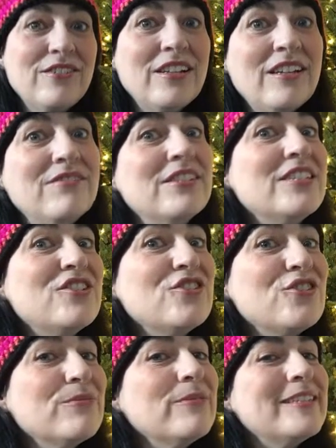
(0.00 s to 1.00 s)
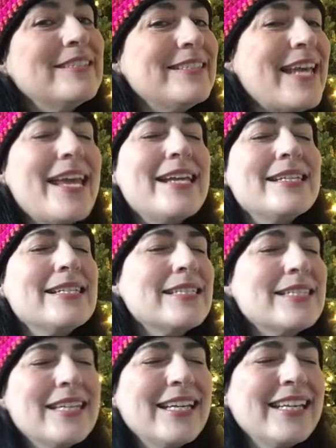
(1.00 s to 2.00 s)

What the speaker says: love the gingerbread taste.